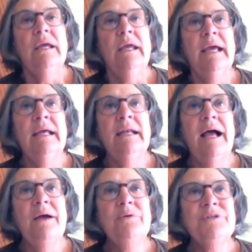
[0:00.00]
And
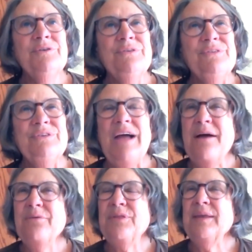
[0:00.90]
I
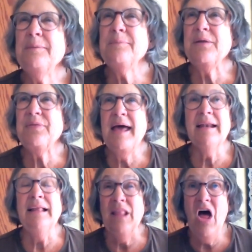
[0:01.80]
would think about that
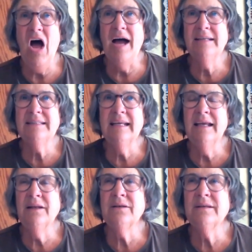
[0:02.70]
a lot.
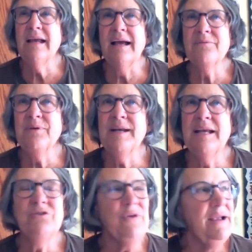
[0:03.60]
And when
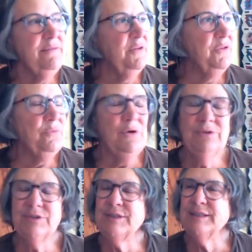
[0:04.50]
I drive on the
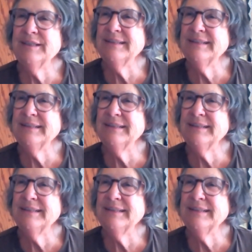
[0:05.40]
roads